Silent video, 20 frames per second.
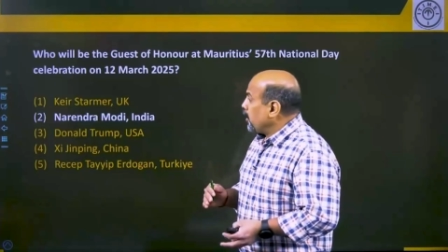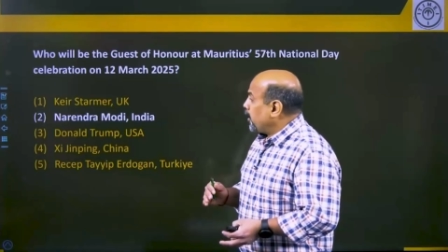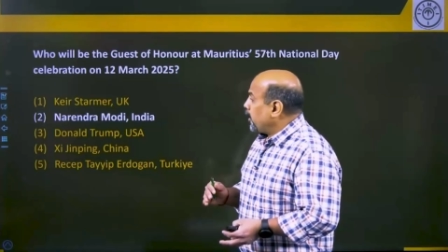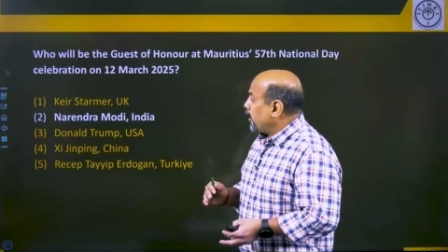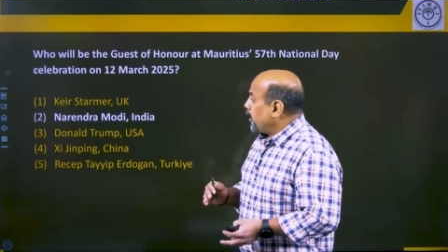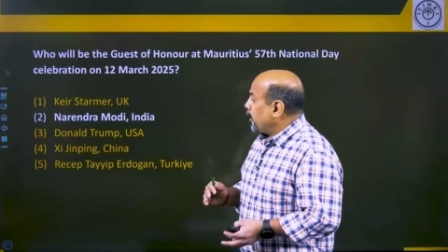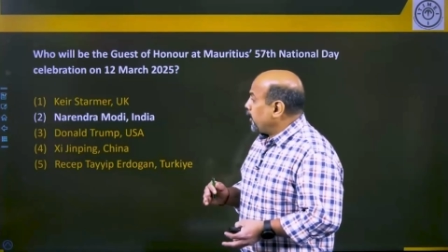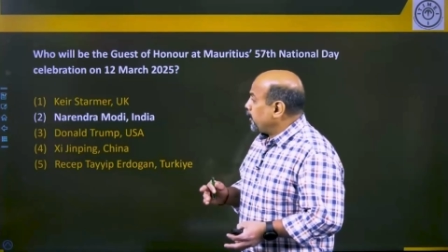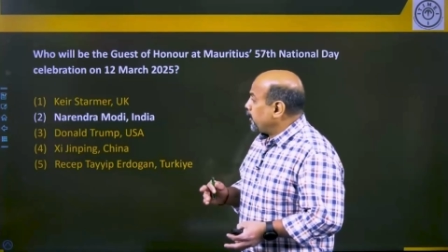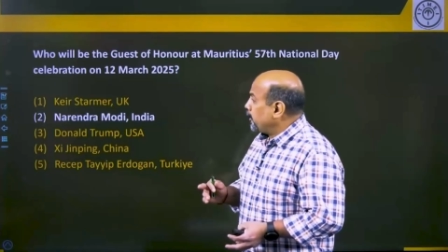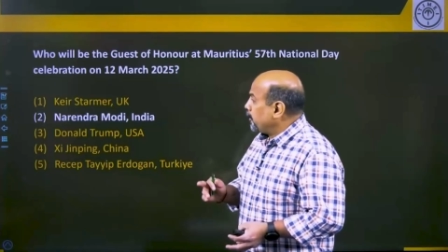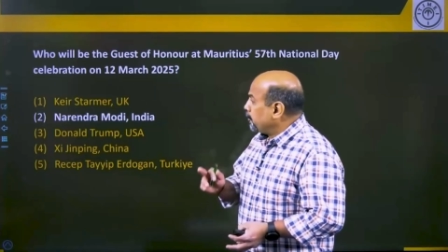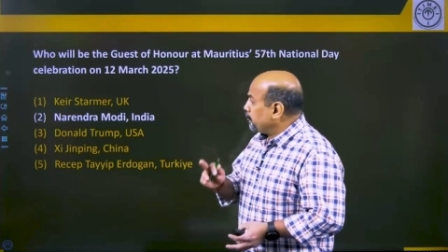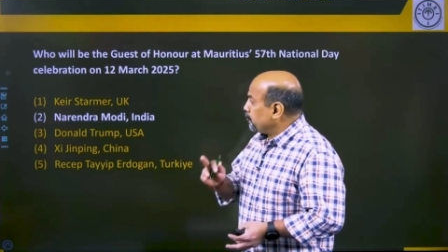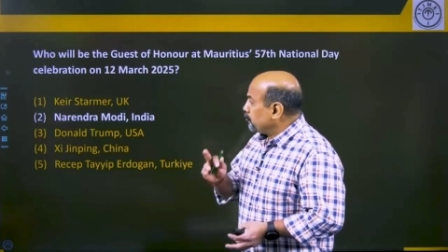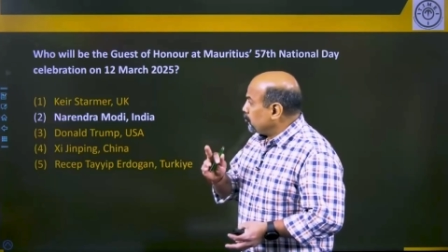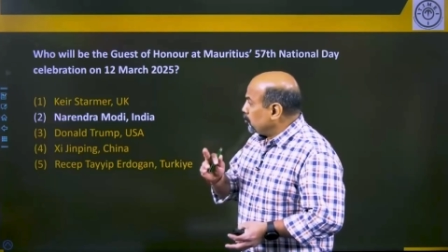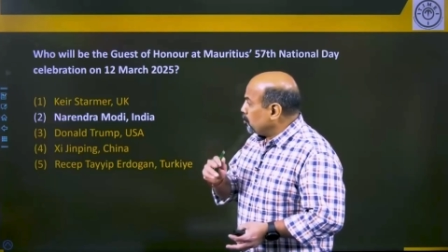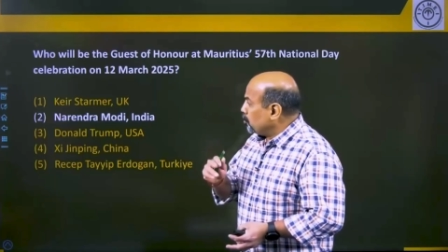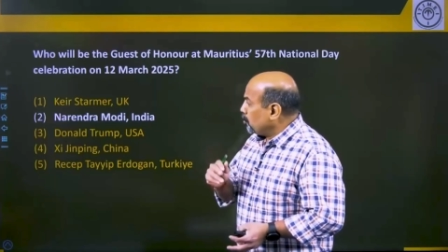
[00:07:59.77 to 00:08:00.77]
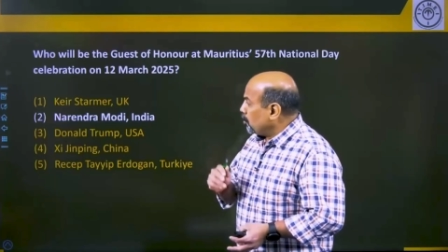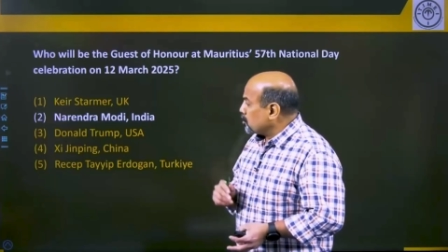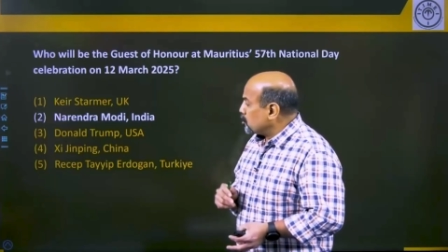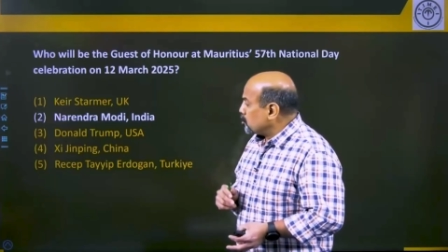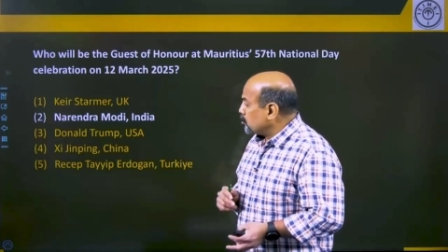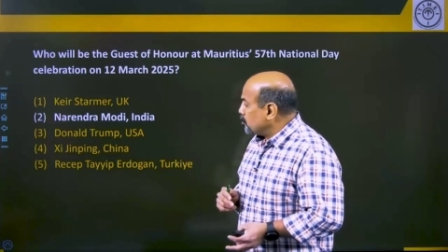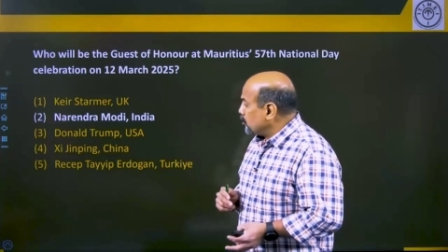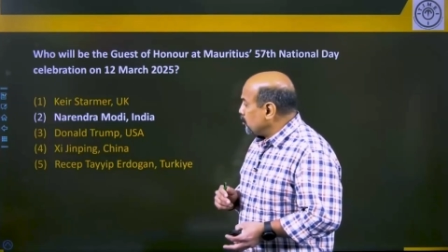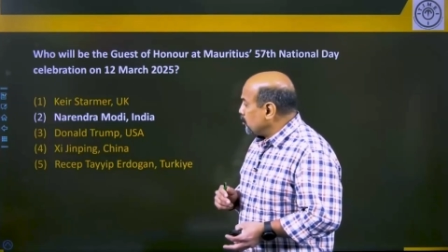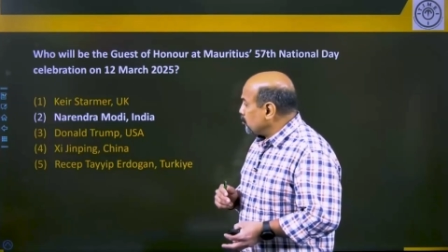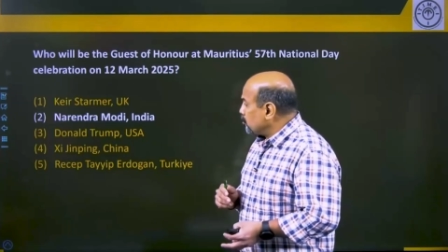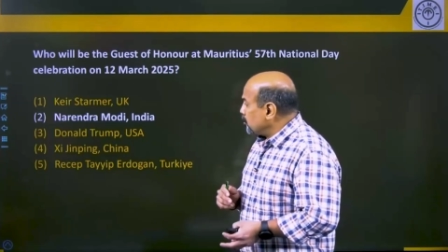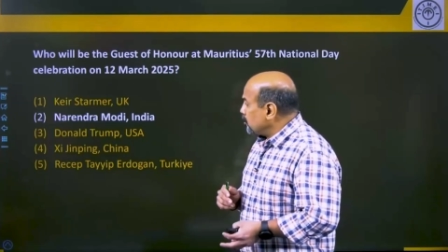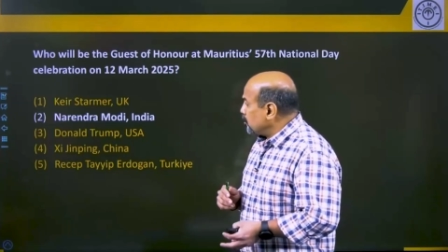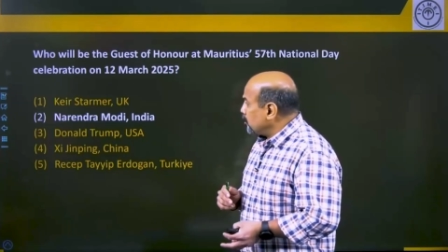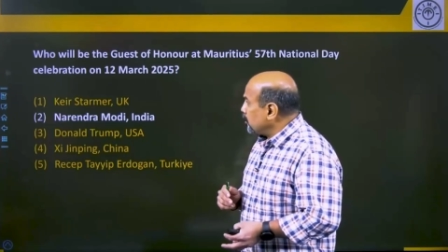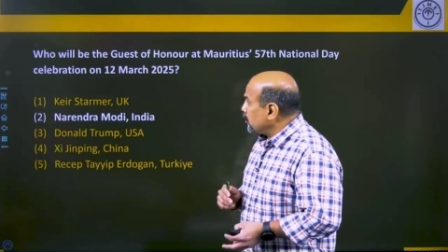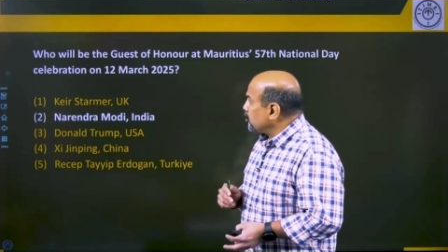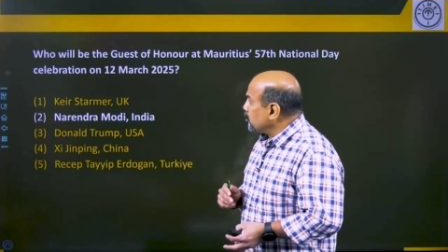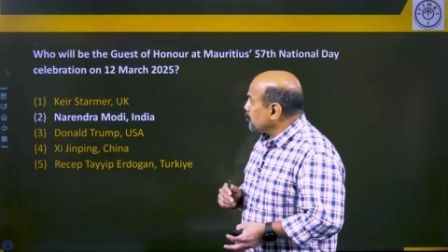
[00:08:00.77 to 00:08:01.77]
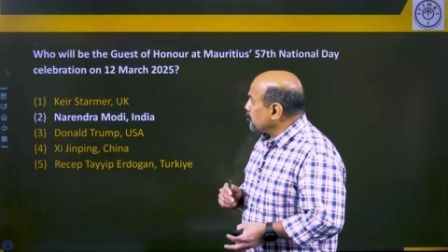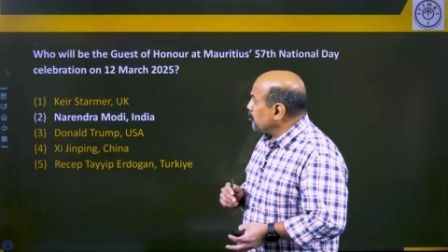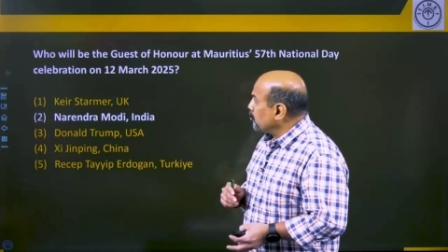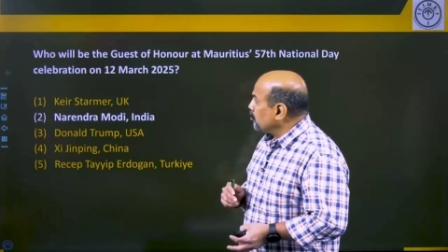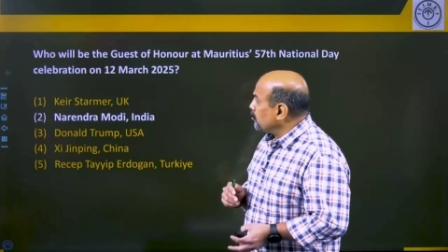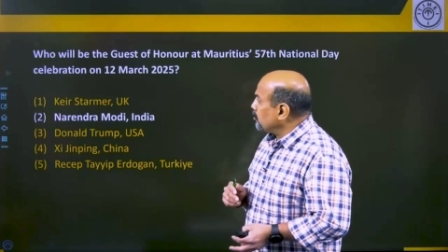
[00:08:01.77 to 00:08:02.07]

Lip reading: And you also need to know